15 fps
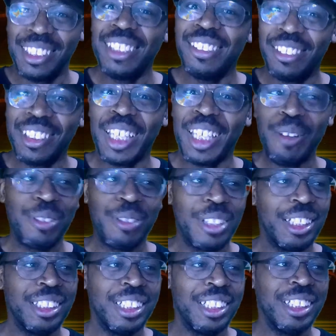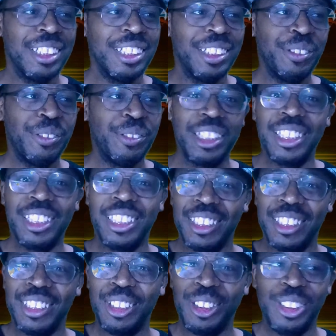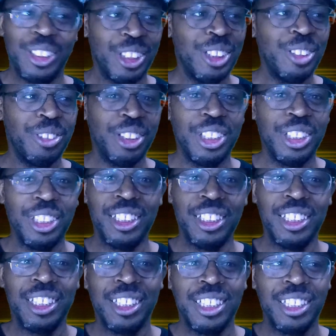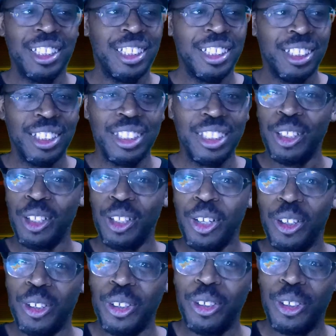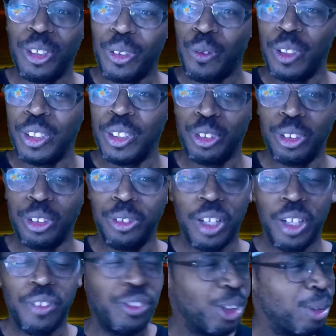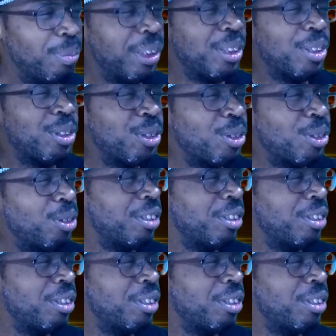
are games out there where you literally lock one trophy after completing the story. You're